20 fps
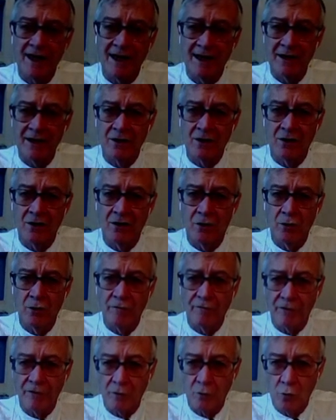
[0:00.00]
in
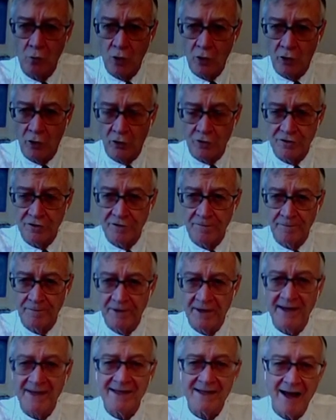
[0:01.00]
all over the world.
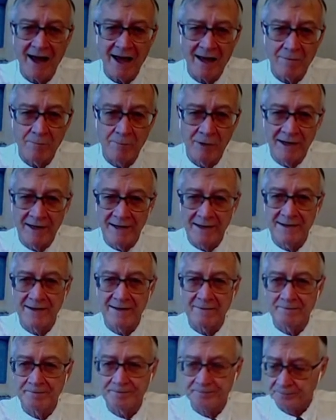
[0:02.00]
Next slide,
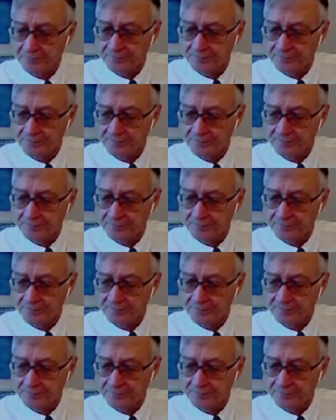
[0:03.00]
please.